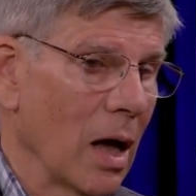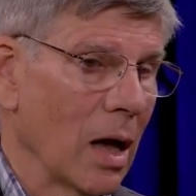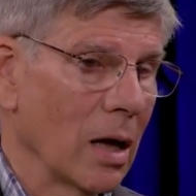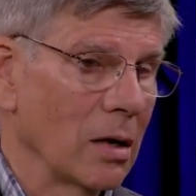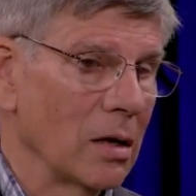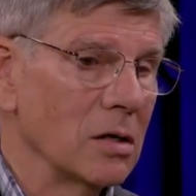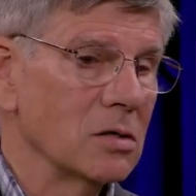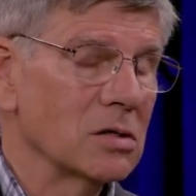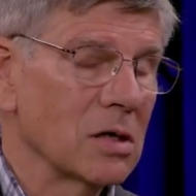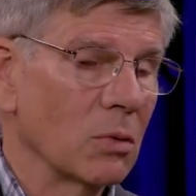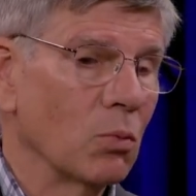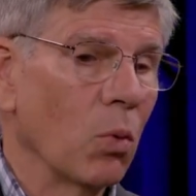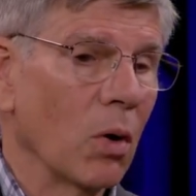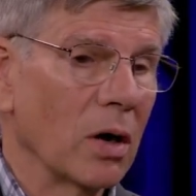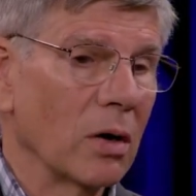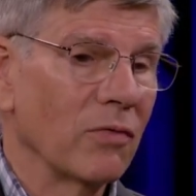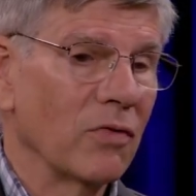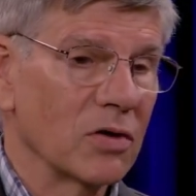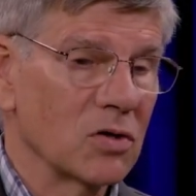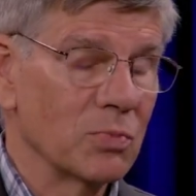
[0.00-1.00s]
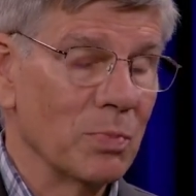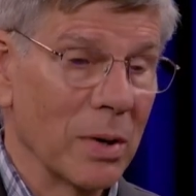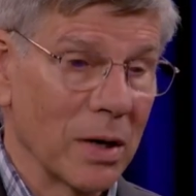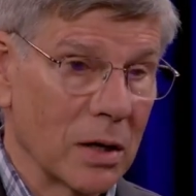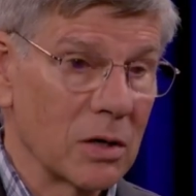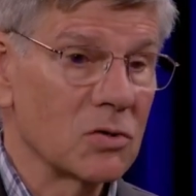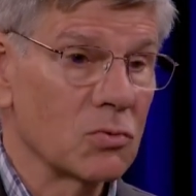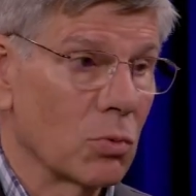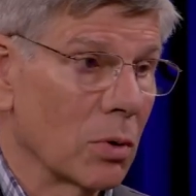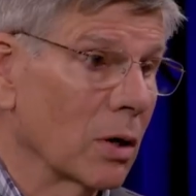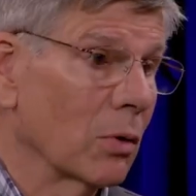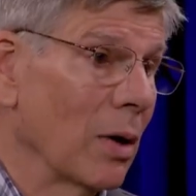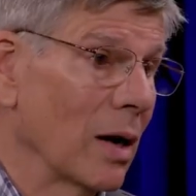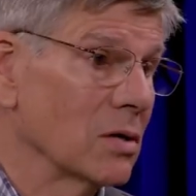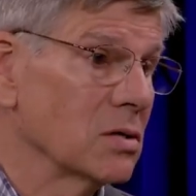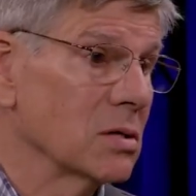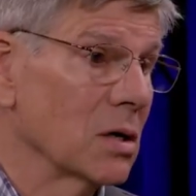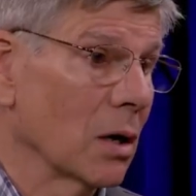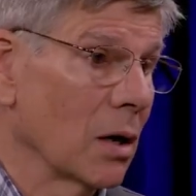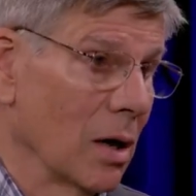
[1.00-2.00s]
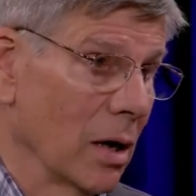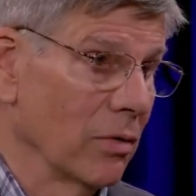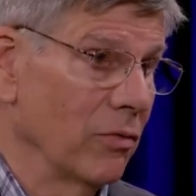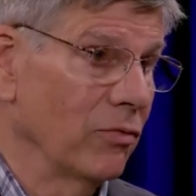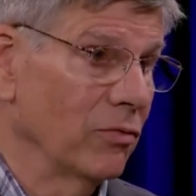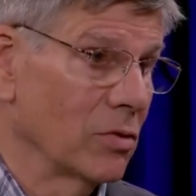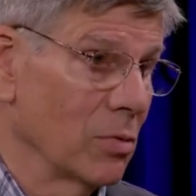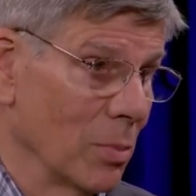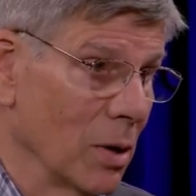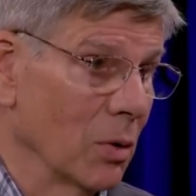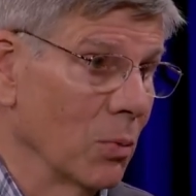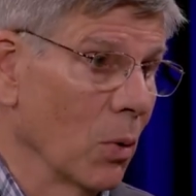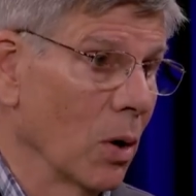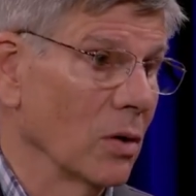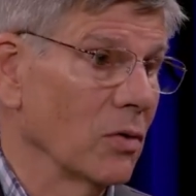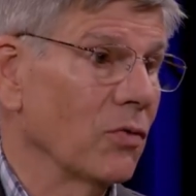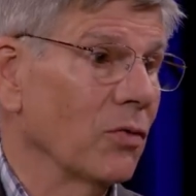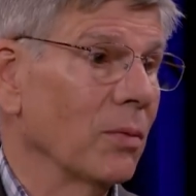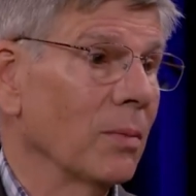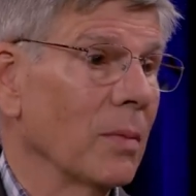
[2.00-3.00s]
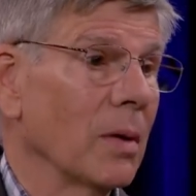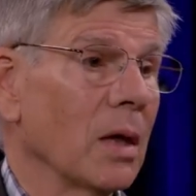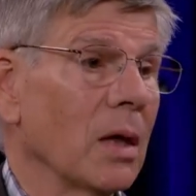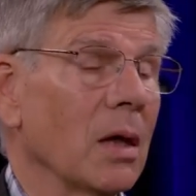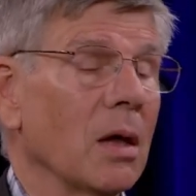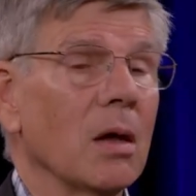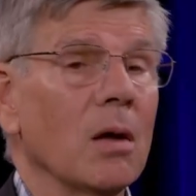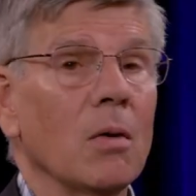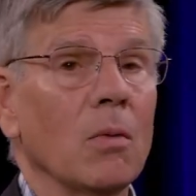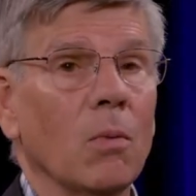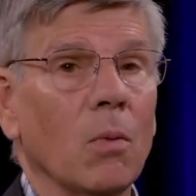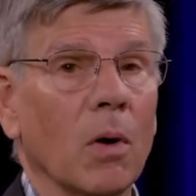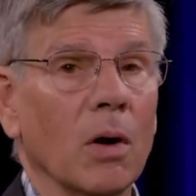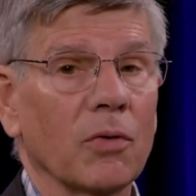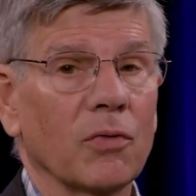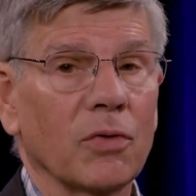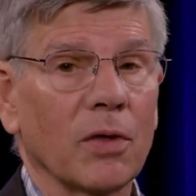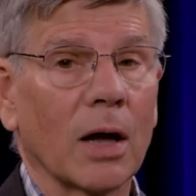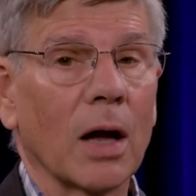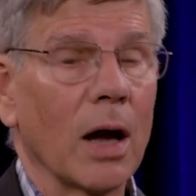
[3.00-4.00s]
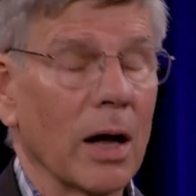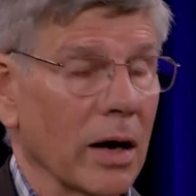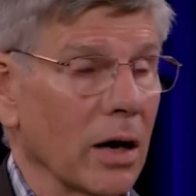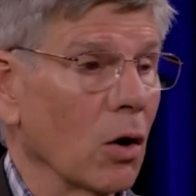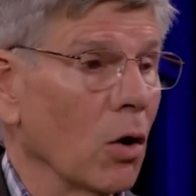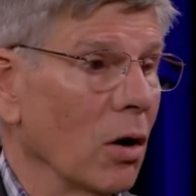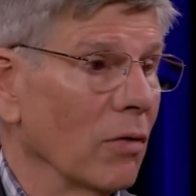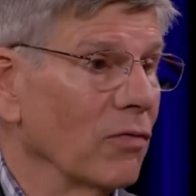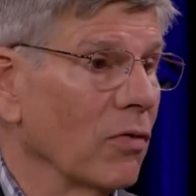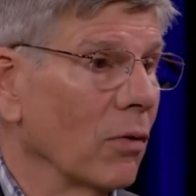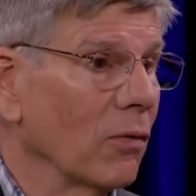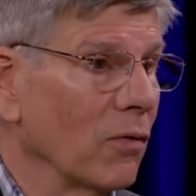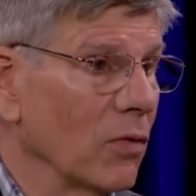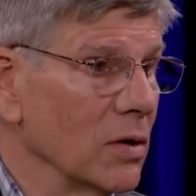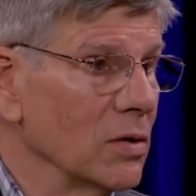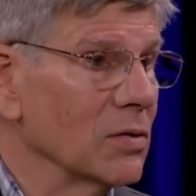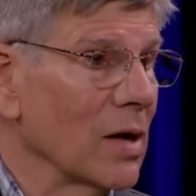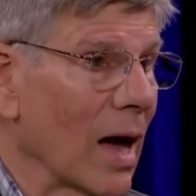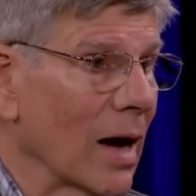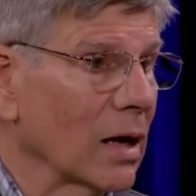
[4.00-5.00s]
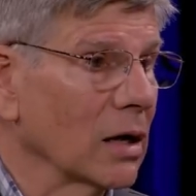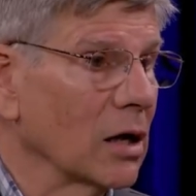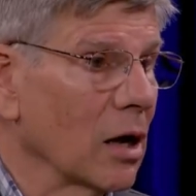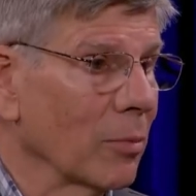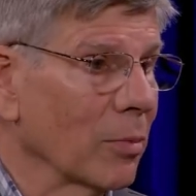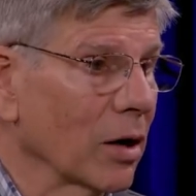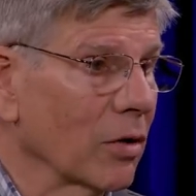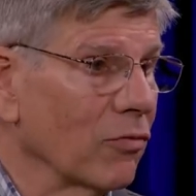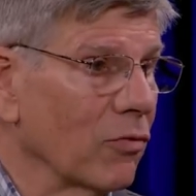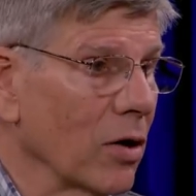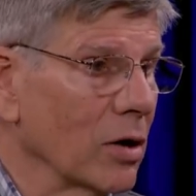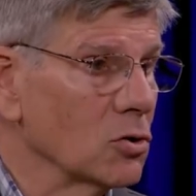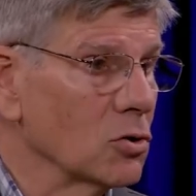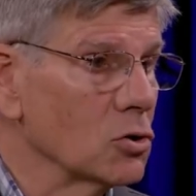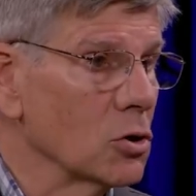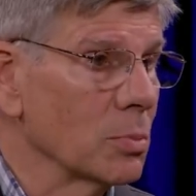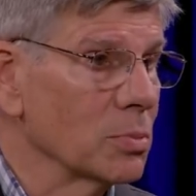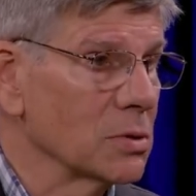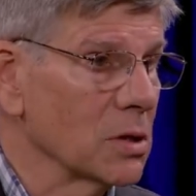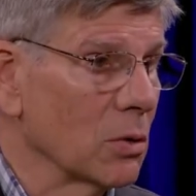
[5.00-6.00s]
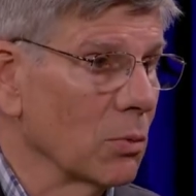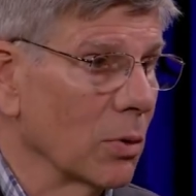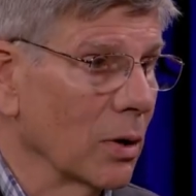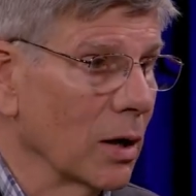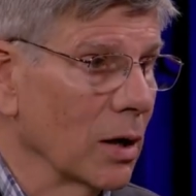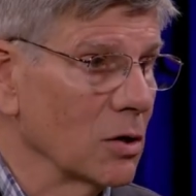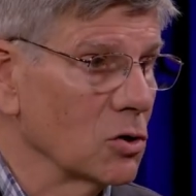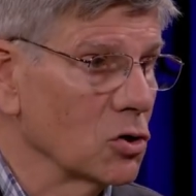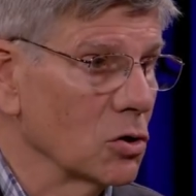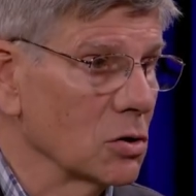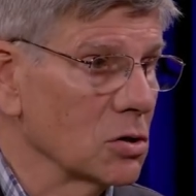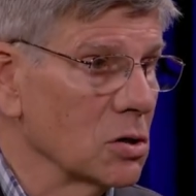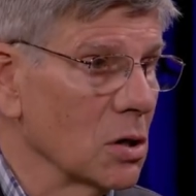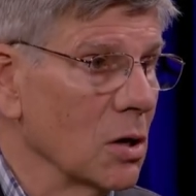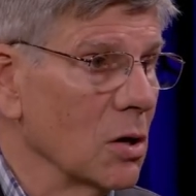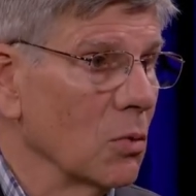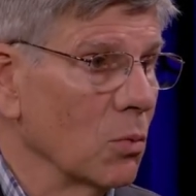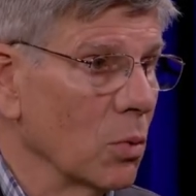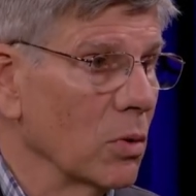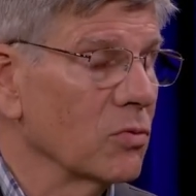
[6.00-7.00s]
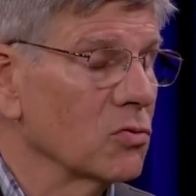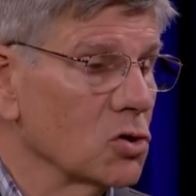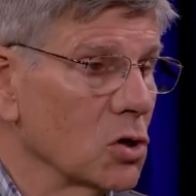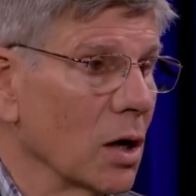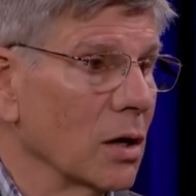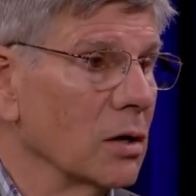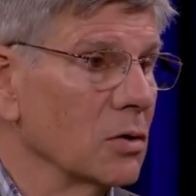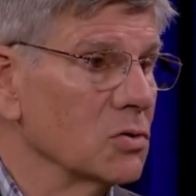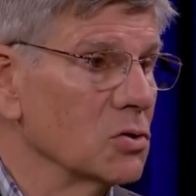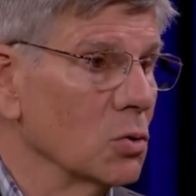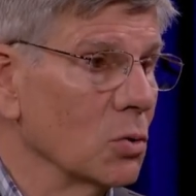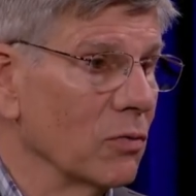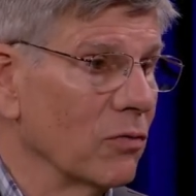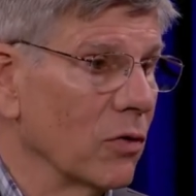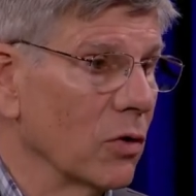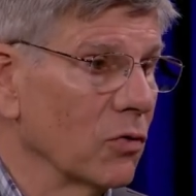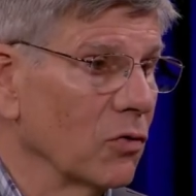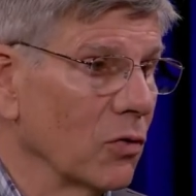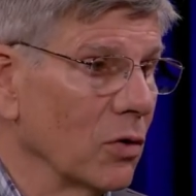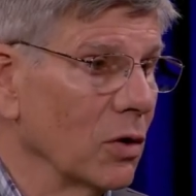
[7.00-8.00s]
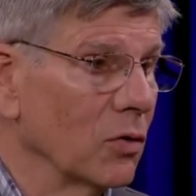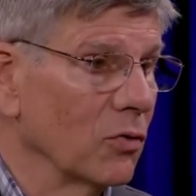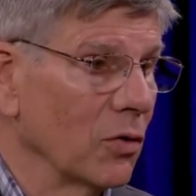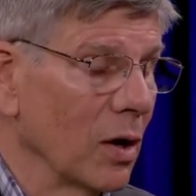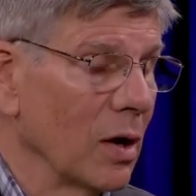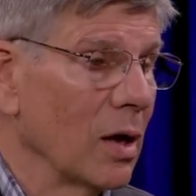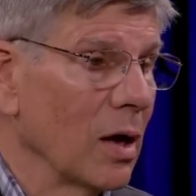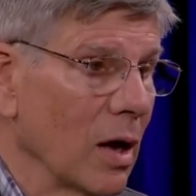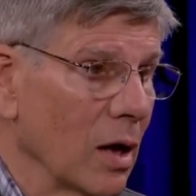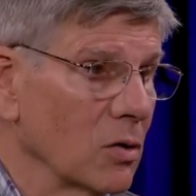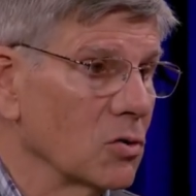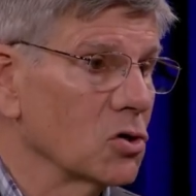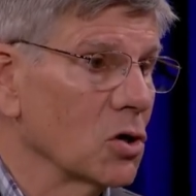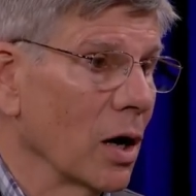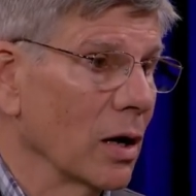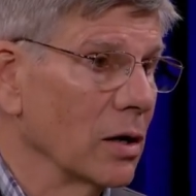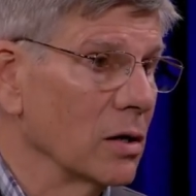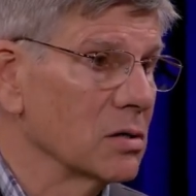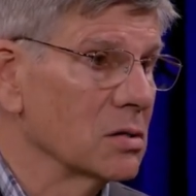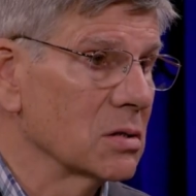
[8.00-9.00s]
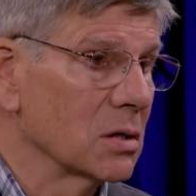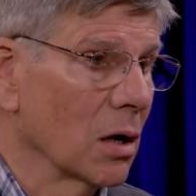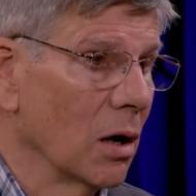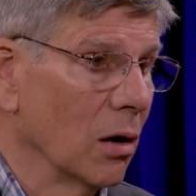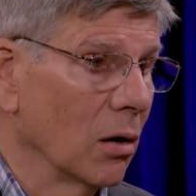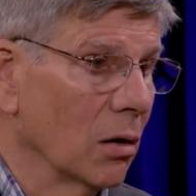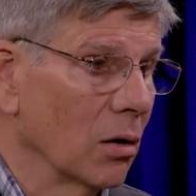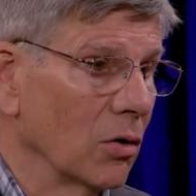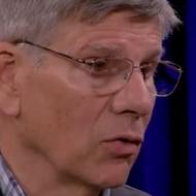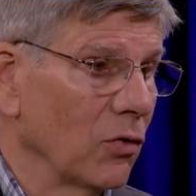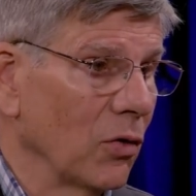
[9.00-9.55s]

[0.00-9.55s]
And he said one of his biggest regrets in life to me once was the cutting off of these academic friendships and relations with Chinese universities and Chinese scholars.